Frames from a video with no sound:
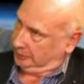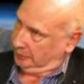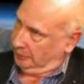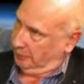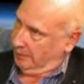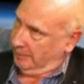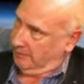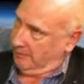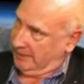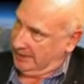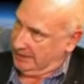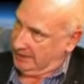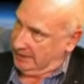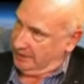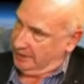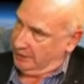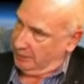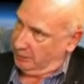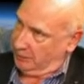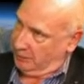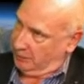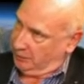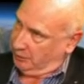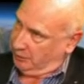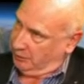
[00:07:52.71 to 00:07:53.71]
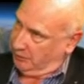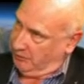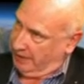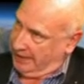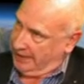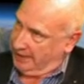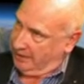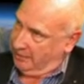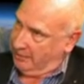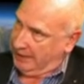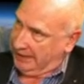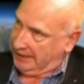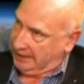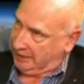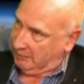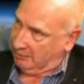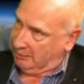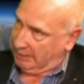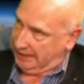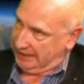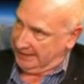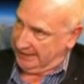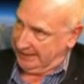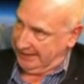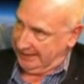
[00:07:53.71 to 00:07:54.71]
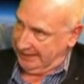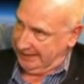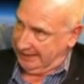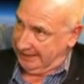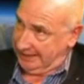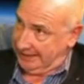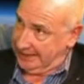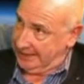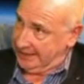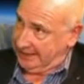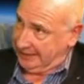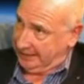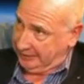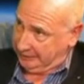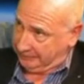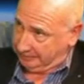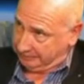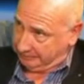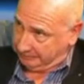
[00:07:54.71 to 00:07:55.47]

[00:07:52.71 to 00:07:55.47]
doing business which would render me complicit in a lie.